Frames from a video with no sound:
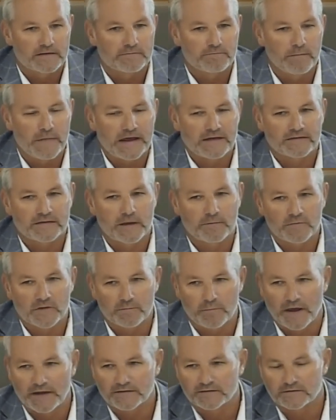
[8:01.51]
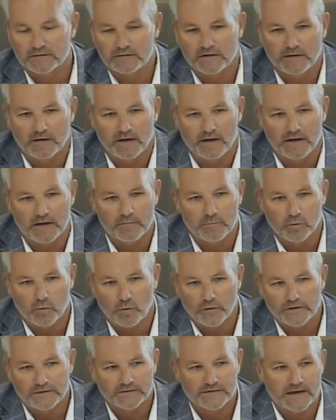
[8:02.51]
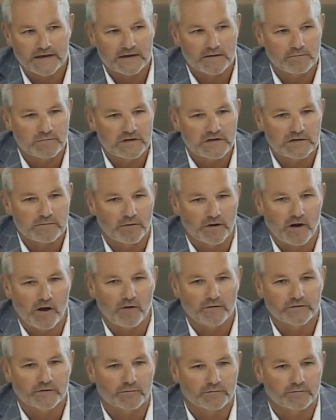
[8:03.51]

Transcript: make them the best employees they can be, but also